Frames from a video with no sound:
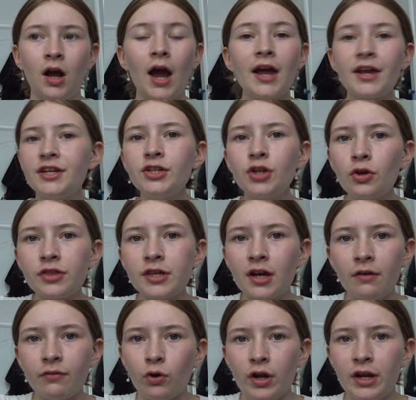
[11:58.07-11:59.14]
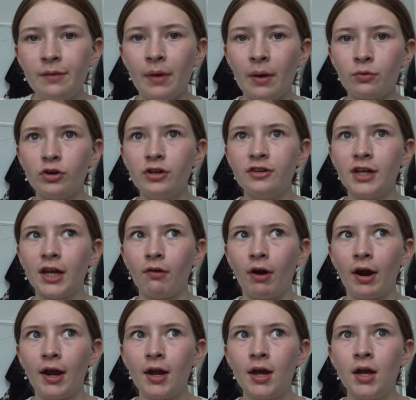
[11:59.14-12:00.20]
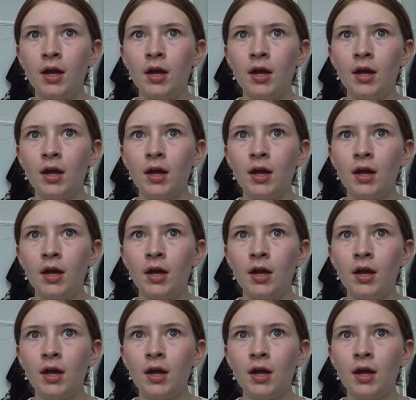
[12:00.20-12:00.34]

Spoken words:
I actually don't think I've got any memories of year 8.